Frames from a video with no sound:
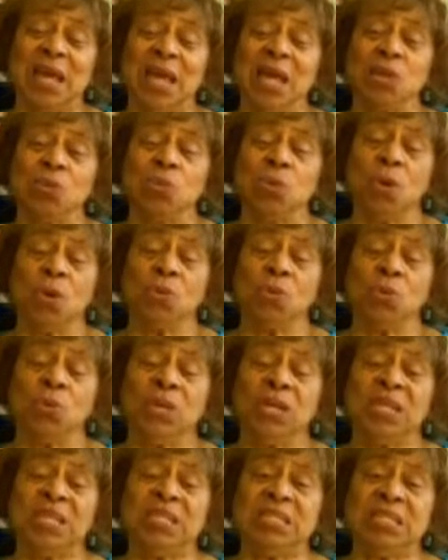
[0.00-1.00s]
And what
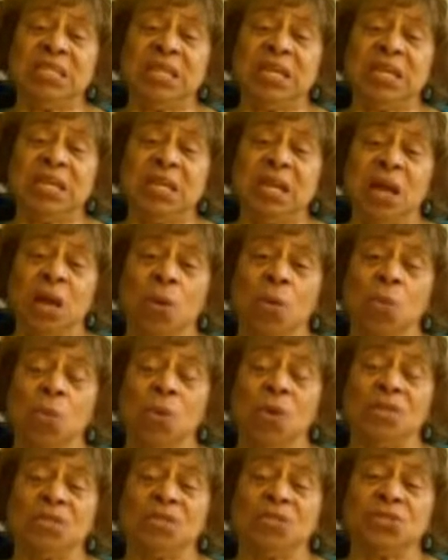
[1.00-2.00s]
we did
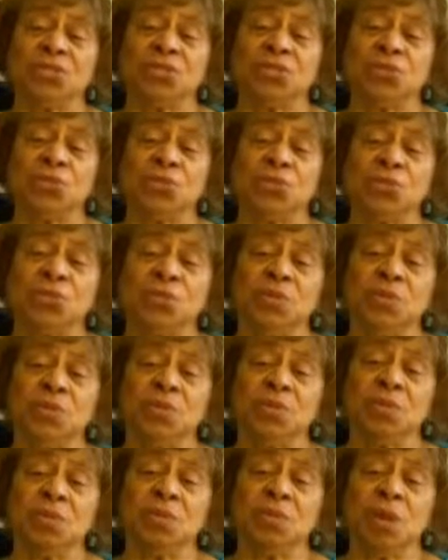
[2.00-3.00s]
was to
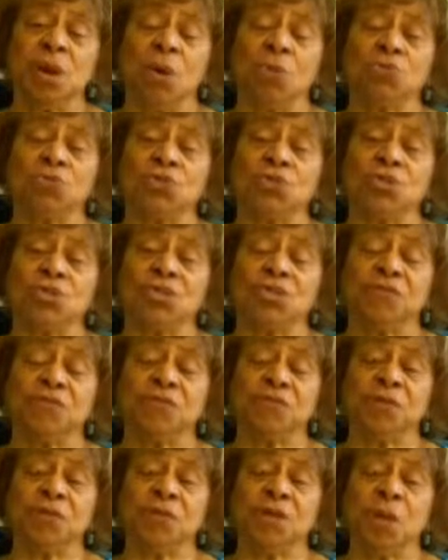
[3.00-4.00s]
go to
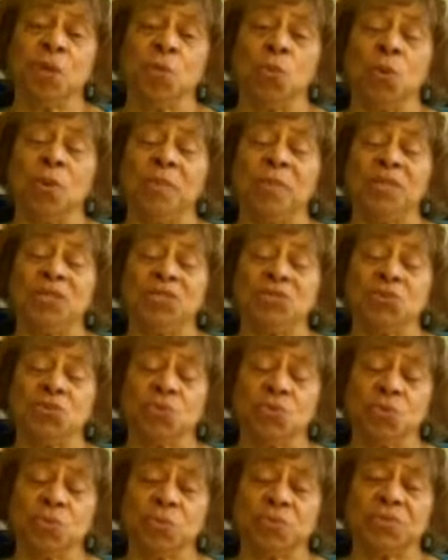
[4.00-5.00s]
different women's
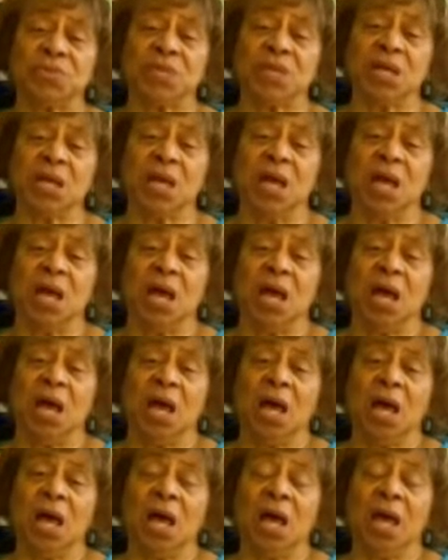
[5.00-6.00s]
groups
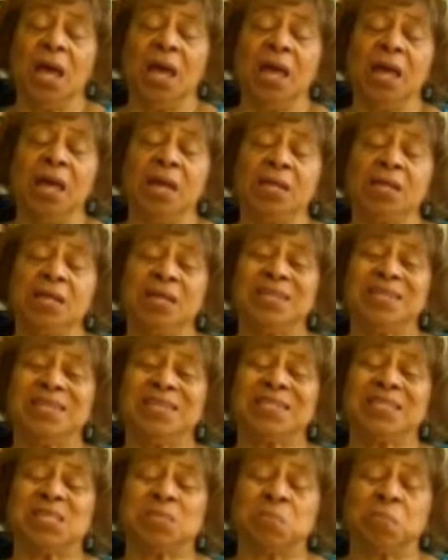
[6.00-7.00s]
and
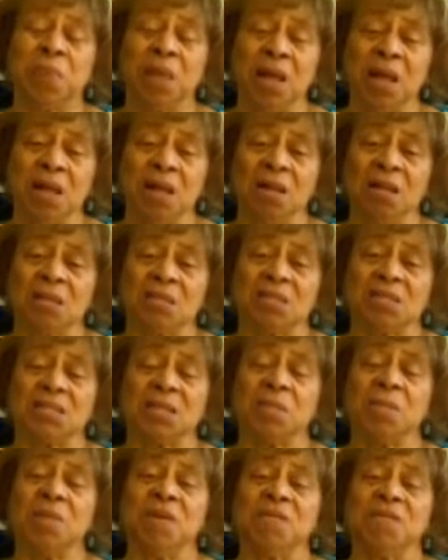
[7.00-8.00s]
dispel
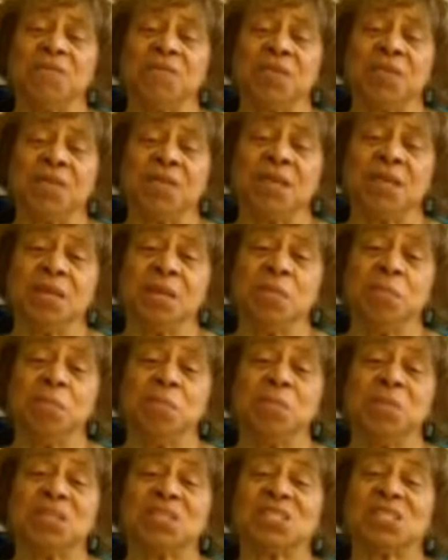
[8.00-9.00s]
some of the
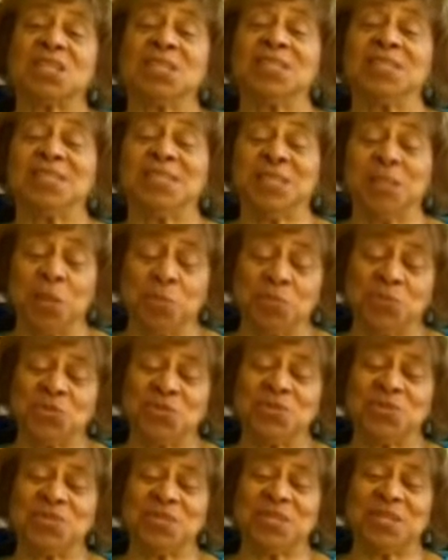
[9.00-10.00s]

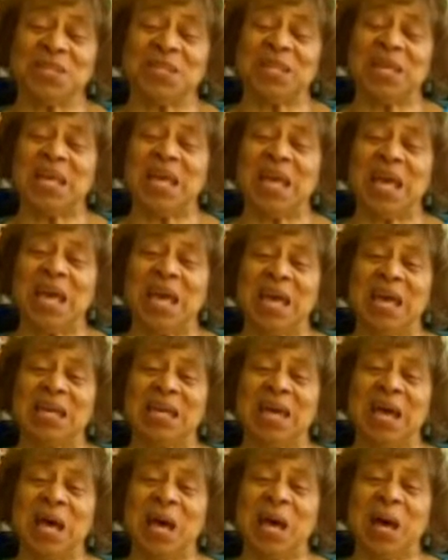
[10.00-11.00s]
misconceptions that they had